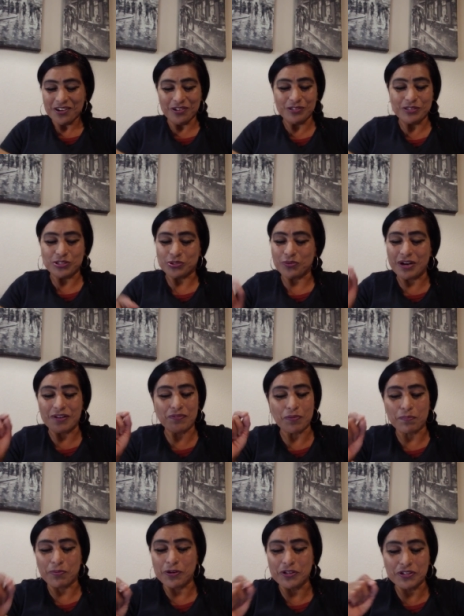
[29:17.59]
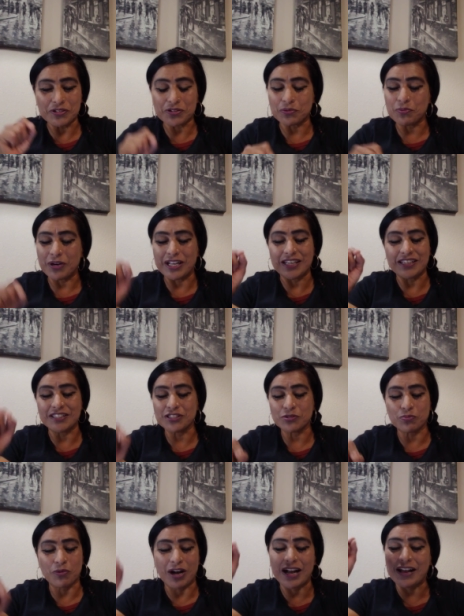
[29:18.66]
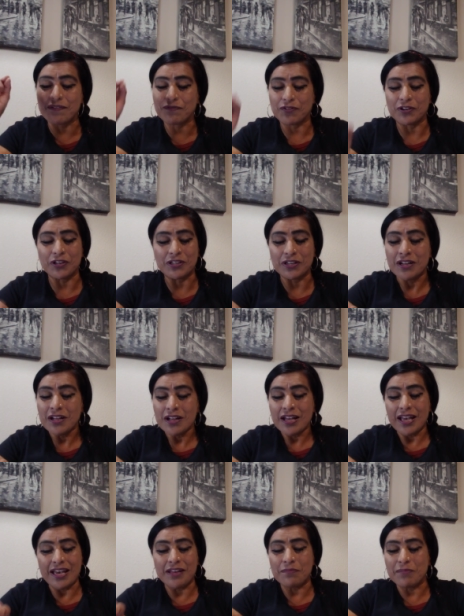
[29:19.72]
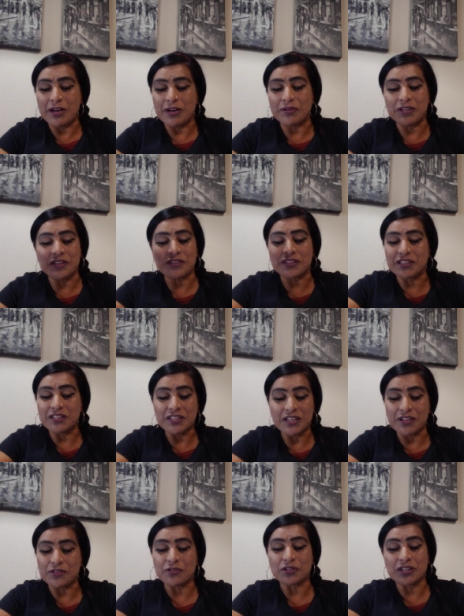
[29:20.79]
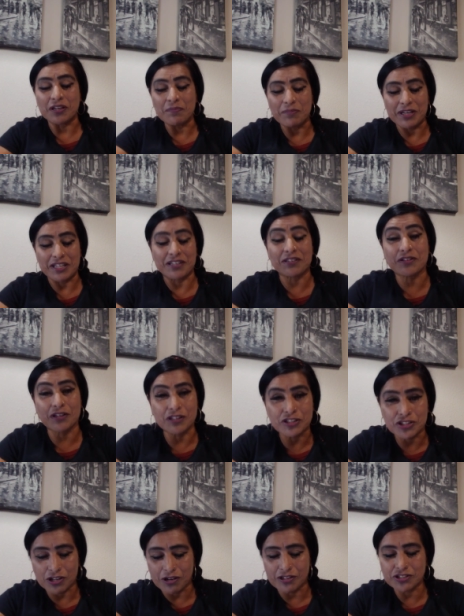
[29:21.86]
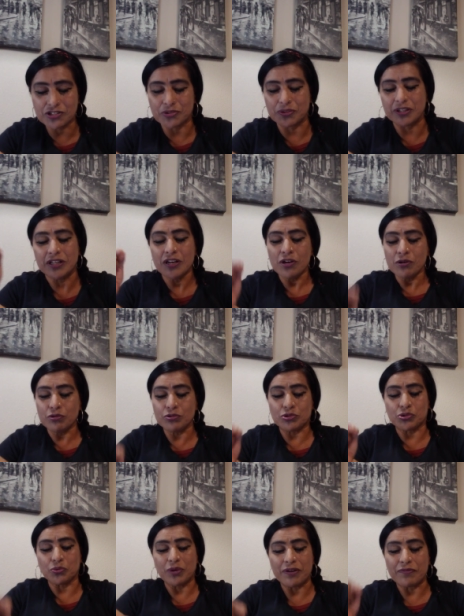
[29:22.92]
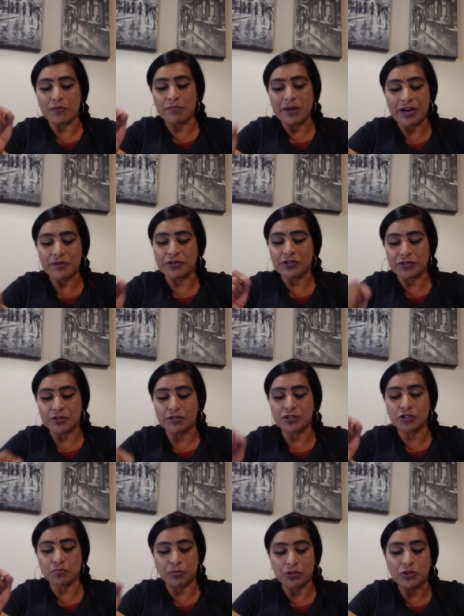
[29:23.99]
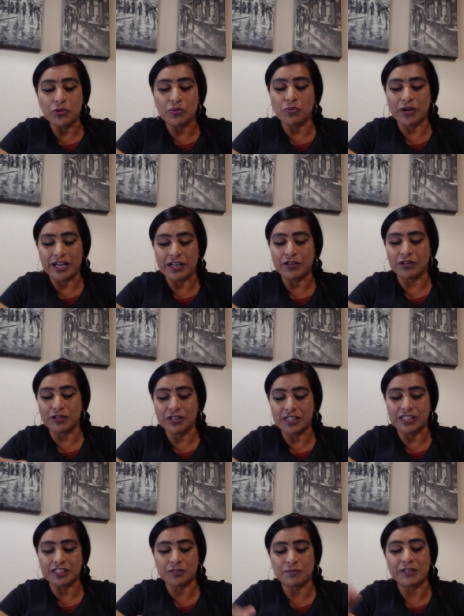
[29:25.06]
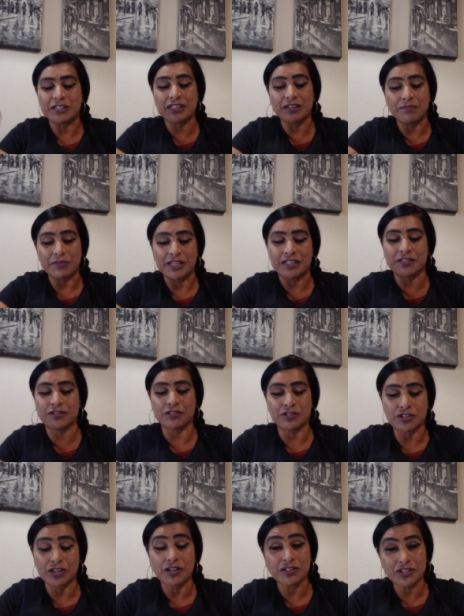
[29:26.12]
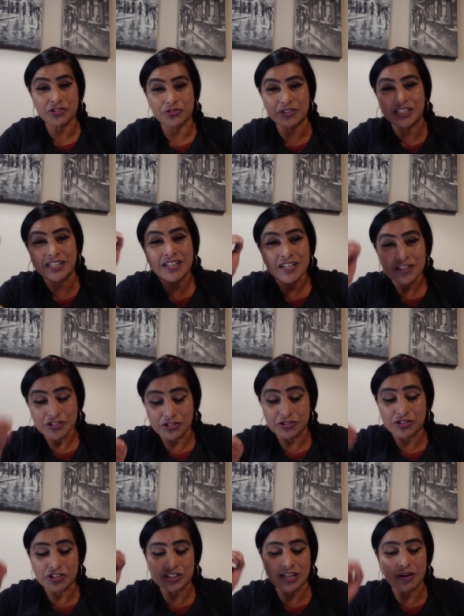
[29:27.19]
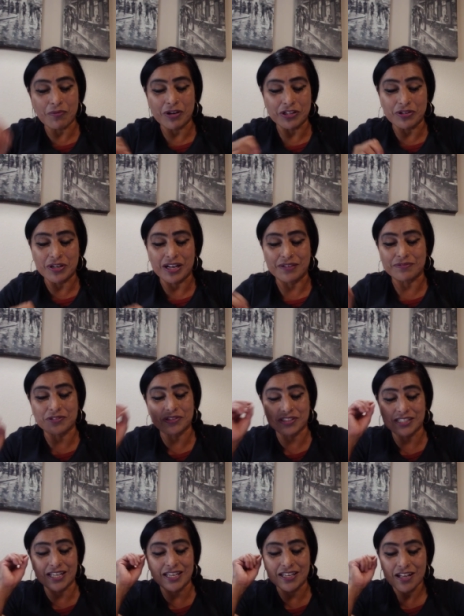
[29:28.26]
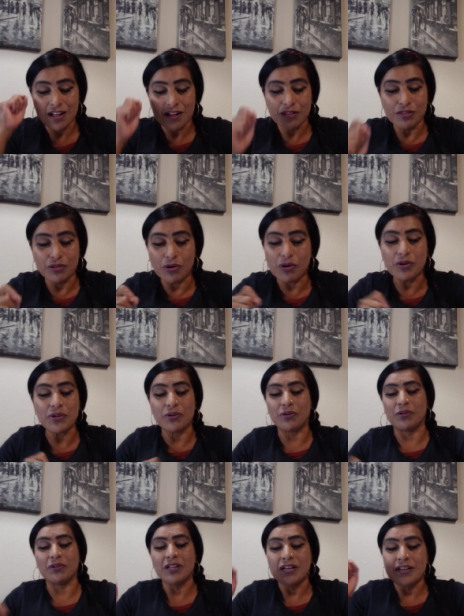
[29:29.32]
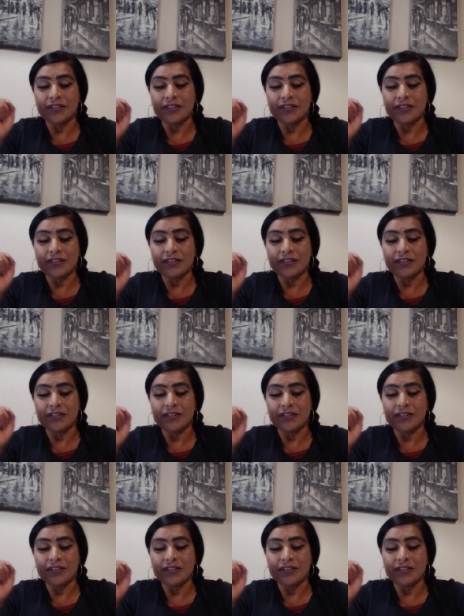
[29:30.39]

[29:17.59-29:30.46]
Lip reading: Whosoever putteth away his wife and marrieth another committeth adultery. Whosoever marrieth her is put away her husband committeth adultery. Do you understand why you have to stay loyal,